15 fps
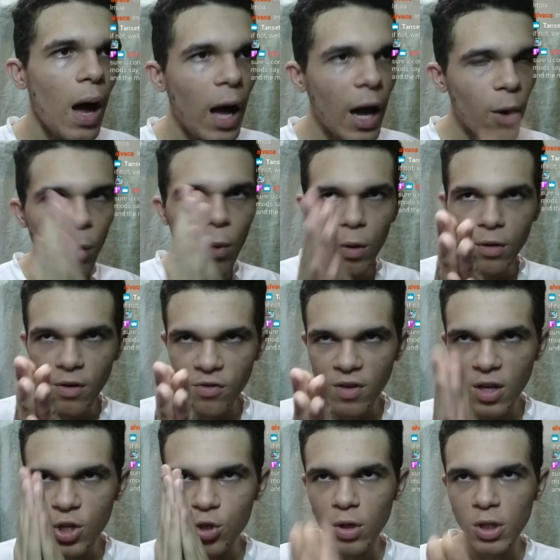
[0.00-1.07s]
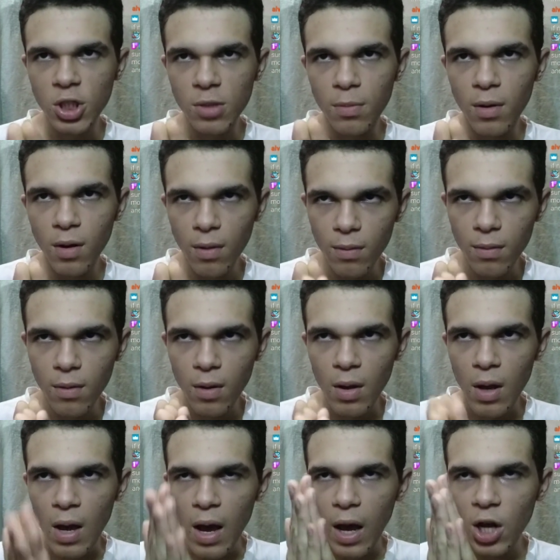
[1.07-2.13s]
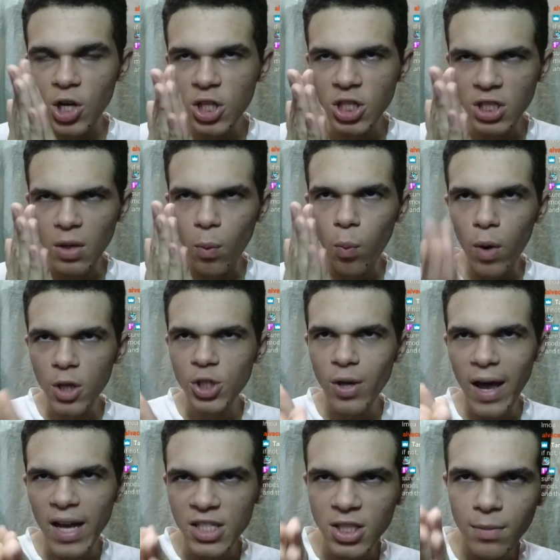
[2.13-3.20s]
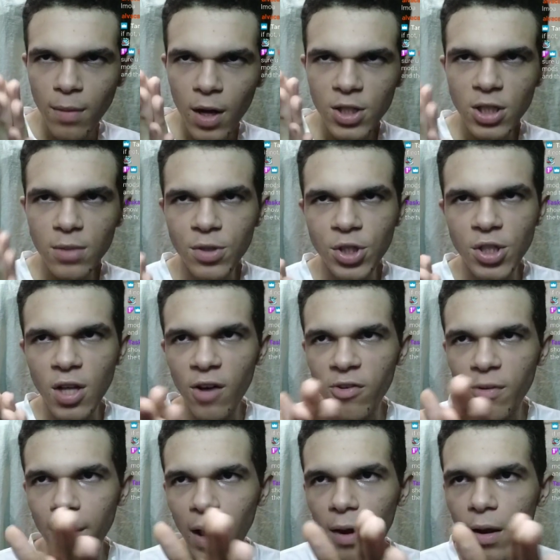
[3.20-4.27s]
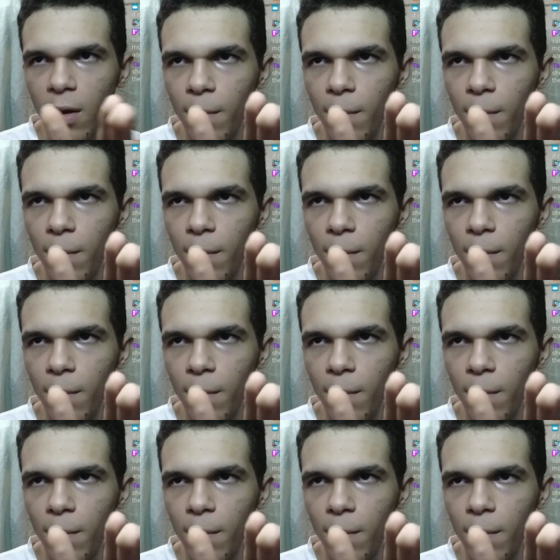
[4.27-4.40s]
I will, Niftski, trust me. I just want to ask out some stuff about